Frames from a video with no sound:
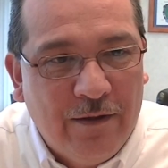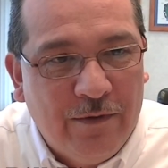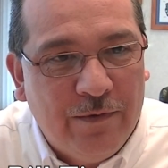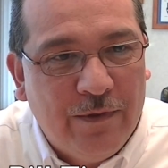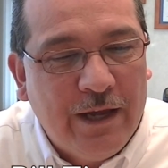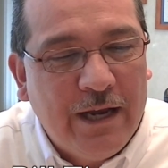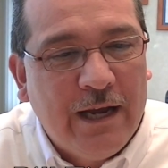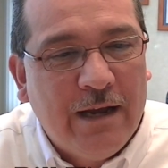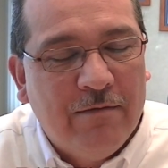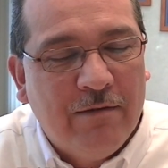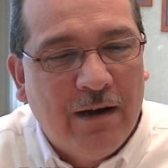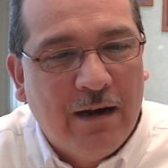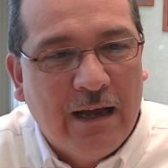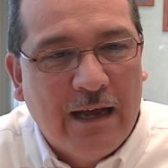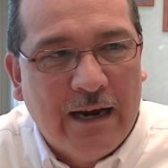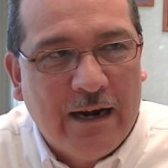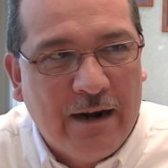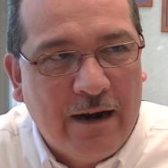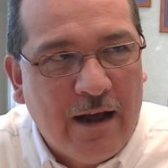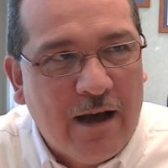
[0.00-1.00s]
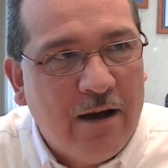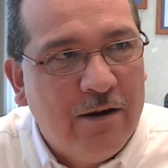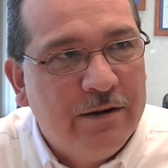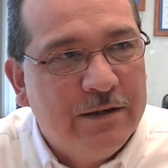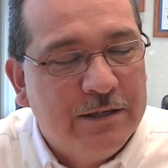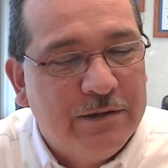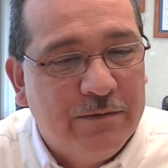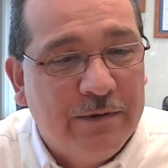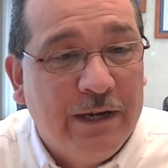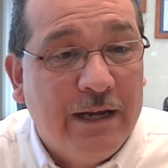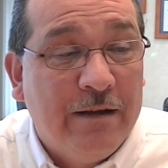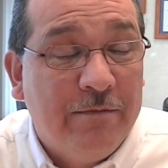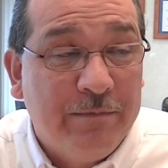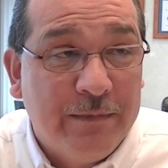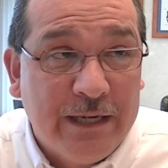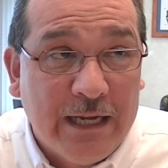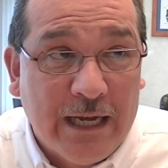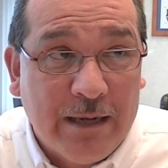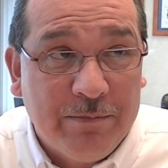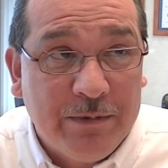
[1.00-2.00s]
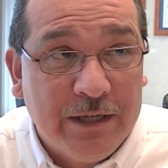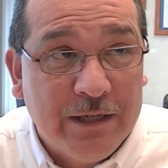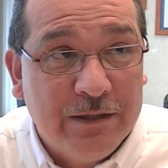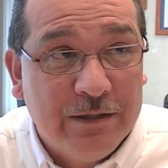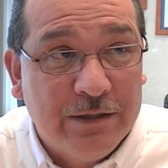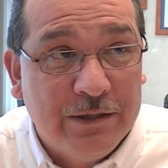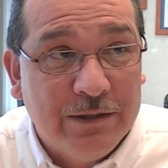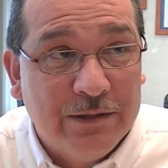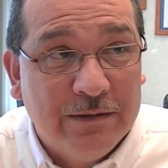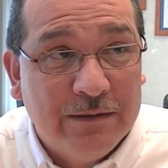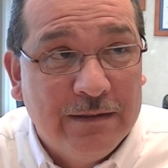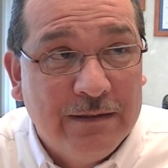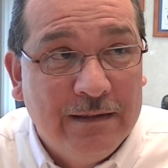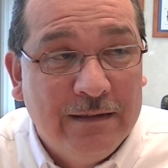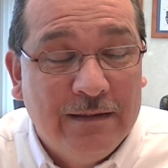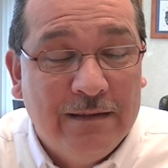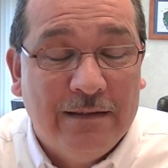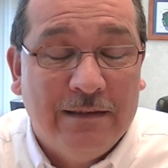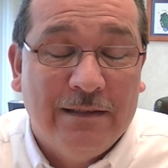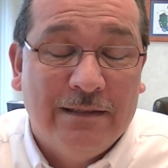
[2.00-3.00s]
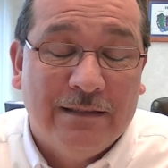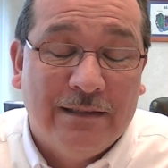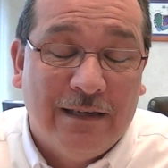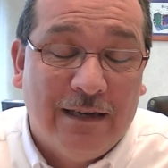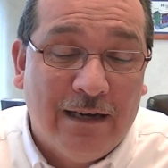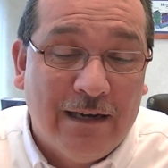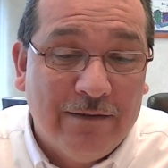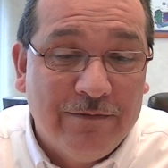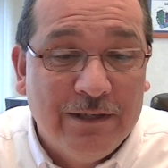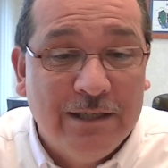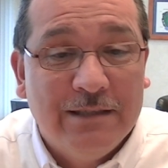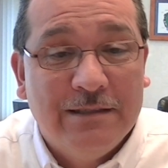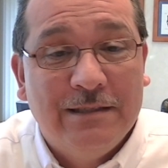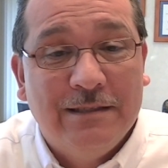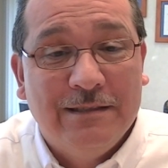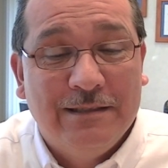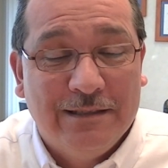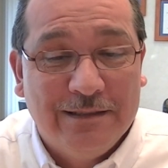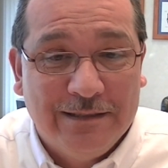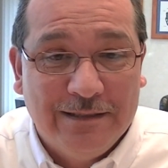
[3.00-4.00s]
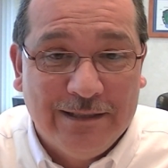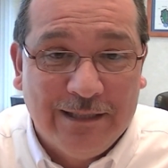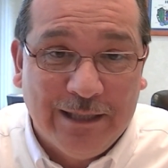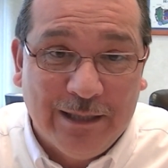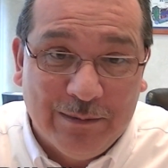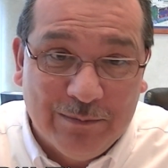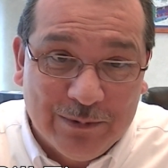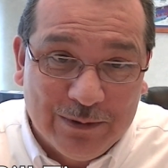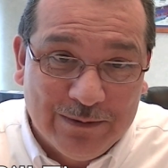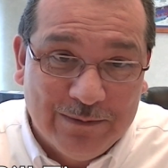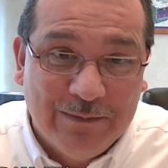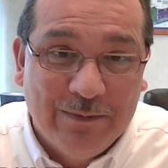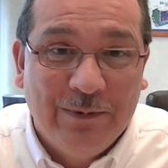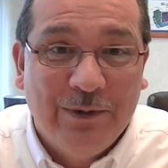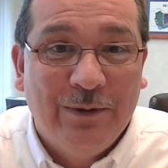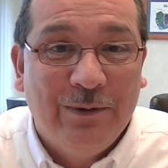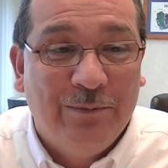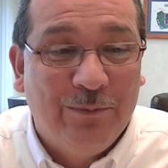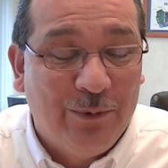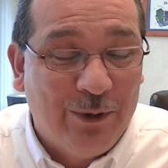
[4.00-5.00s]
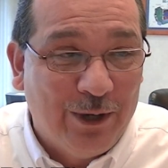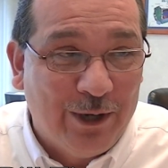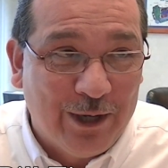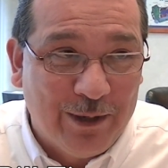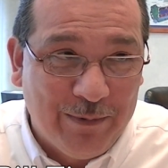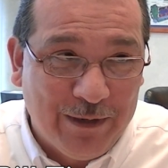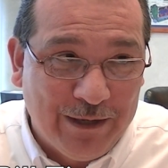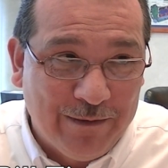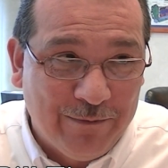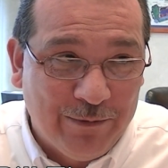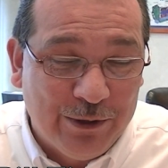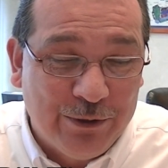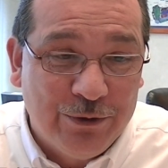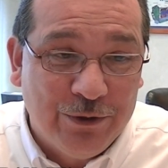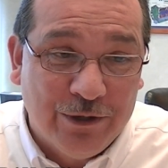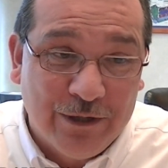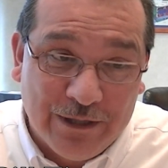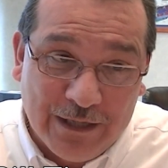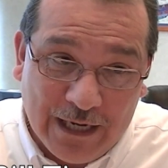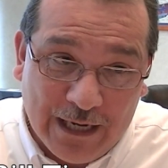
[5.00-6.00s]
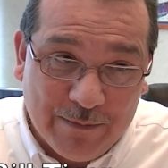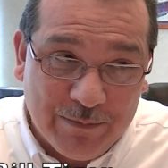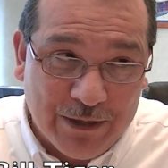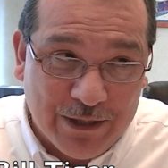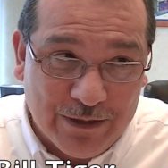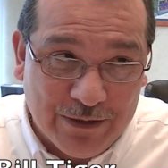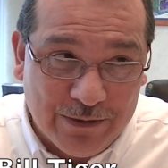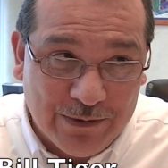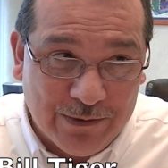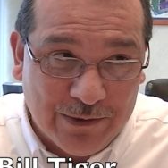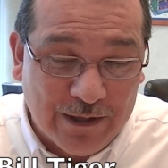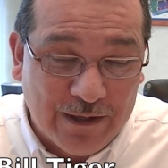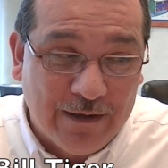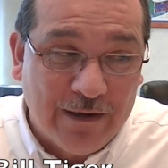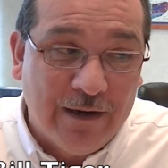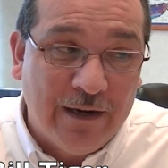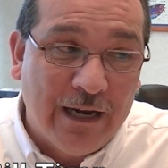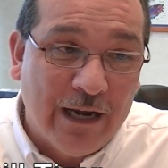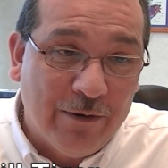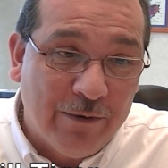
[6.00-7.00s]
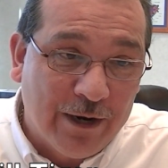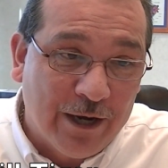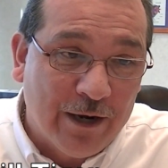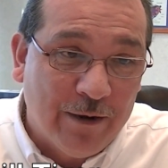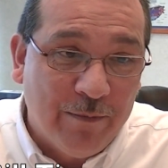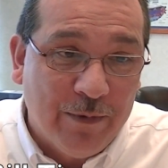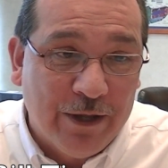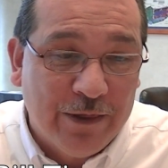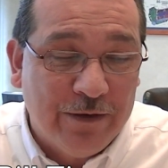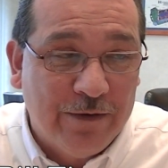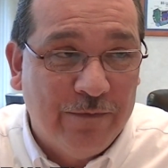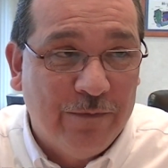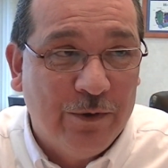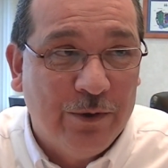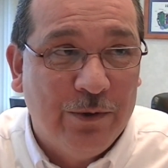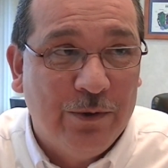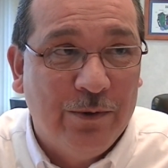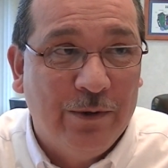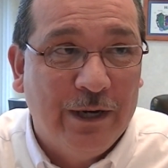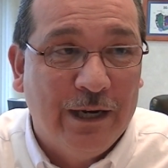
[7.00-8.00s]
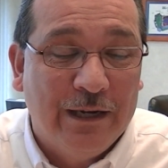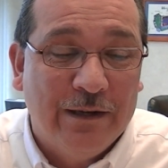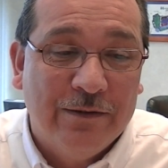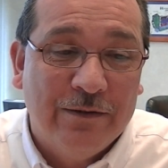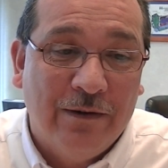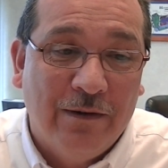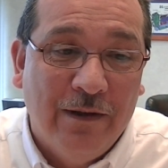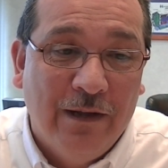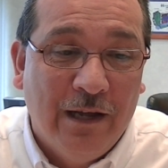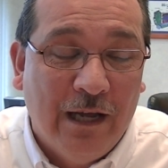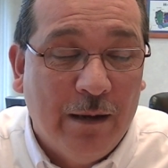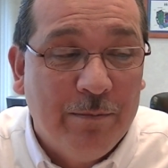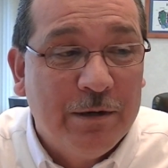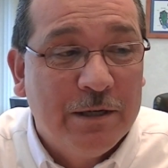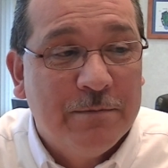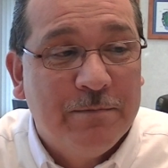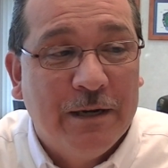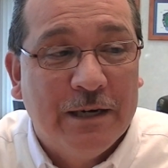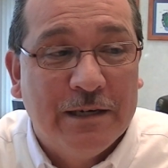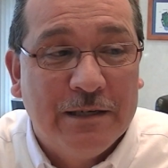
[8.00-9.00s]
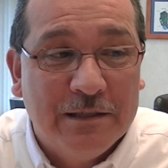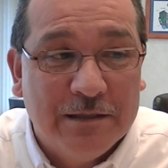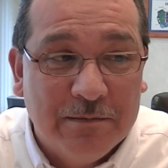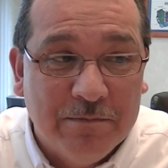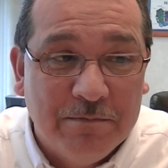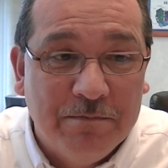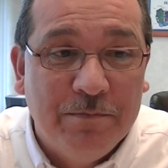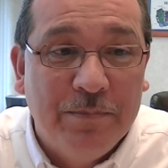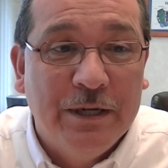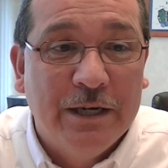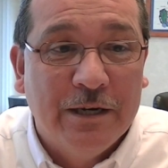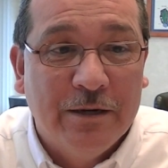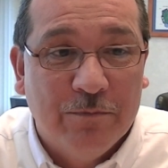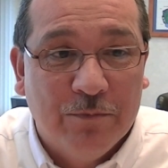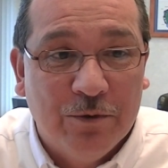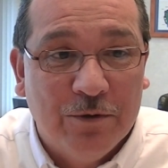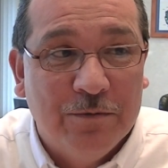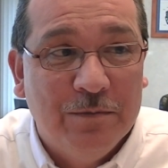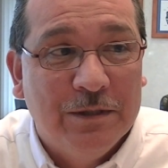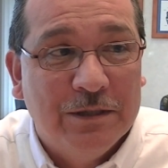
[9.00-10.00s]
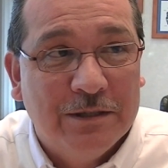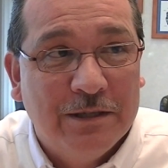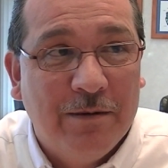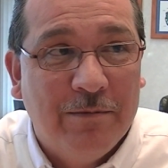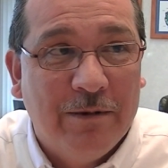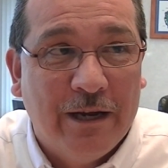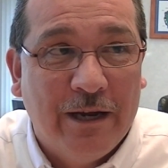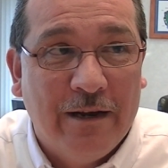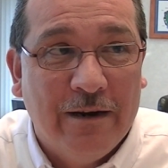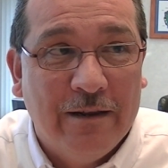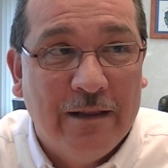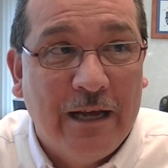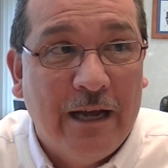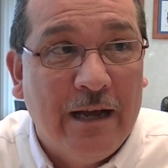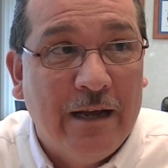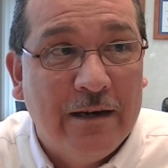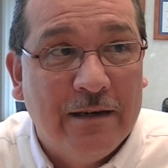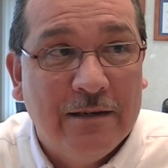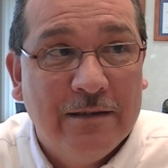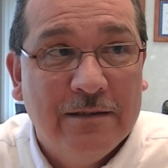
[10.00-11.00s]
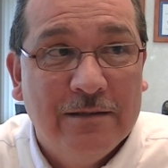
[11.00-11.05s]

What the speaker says: they have a lot of knowledge that we haven't tapped into. And as obvious as it seems, we should have tapped into it, and now we got a method for doing it. So I'm expecting some big improvements coming out of that.